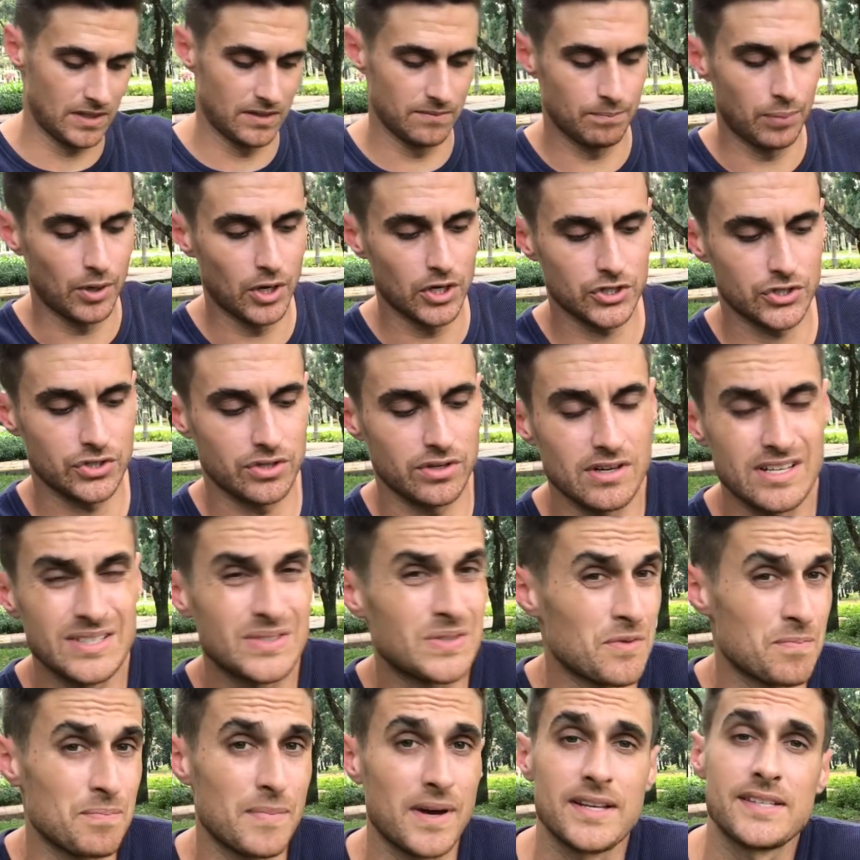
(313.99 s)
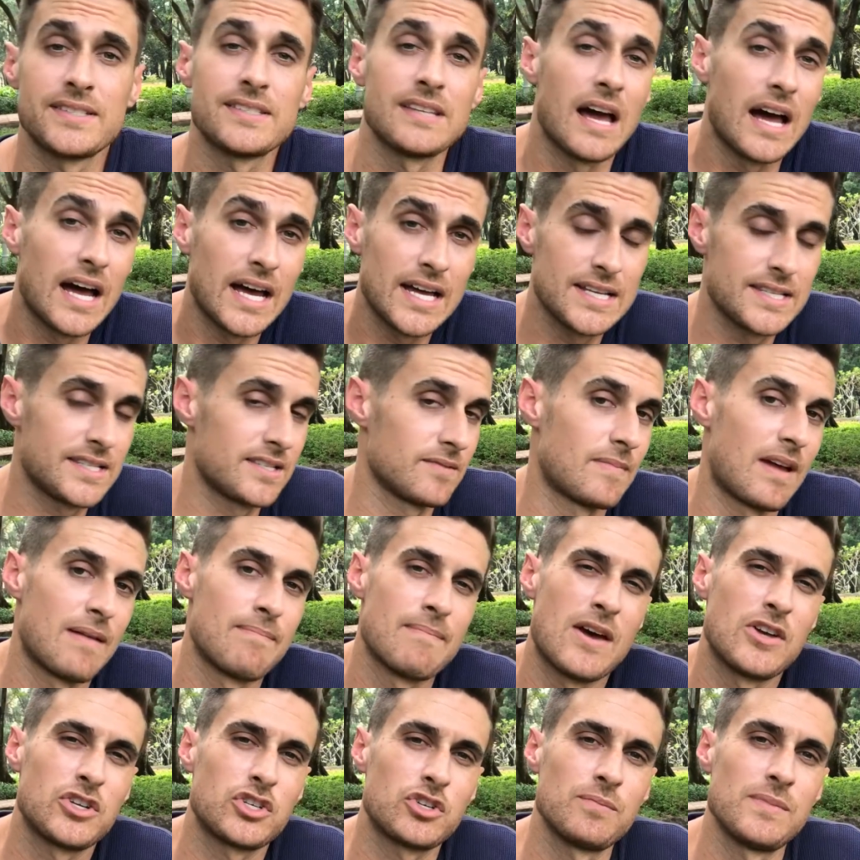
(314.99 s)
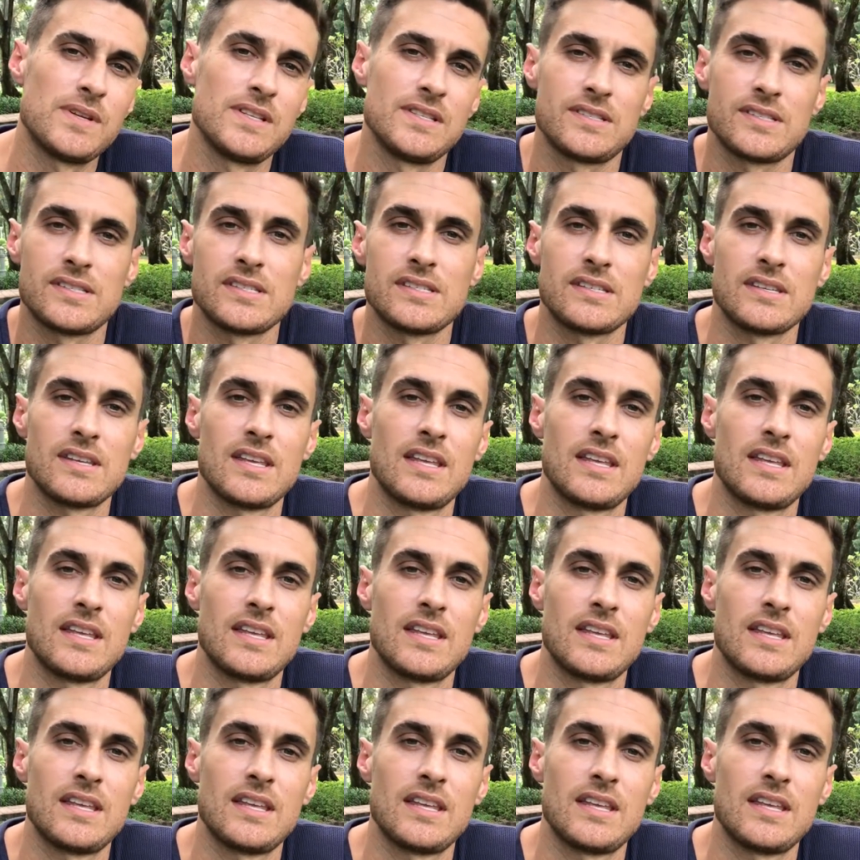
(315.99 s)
and partially because of my size and my measurements,